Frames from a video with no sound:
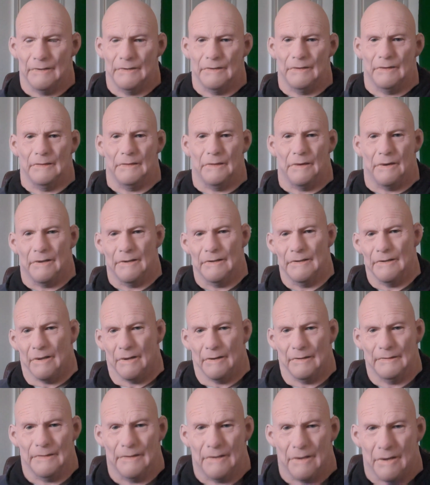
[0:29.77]
So please
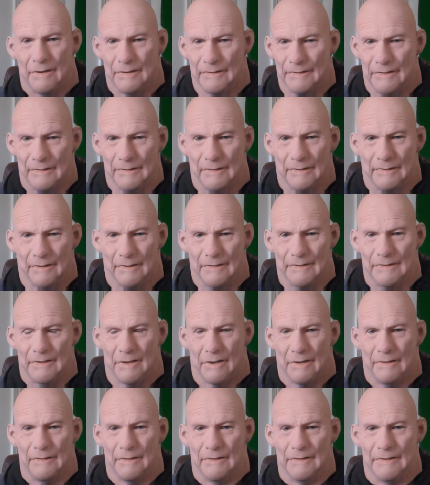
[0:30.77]
tell them Derek
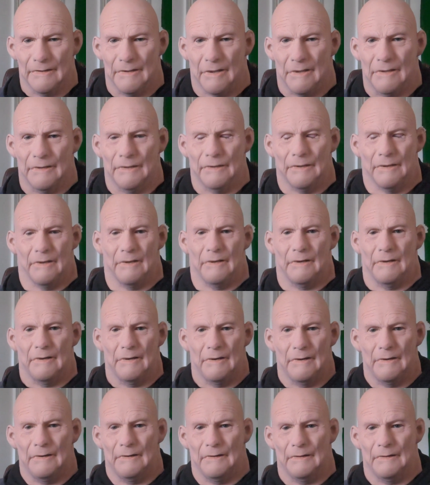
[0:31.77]
Rance Gaming sent you.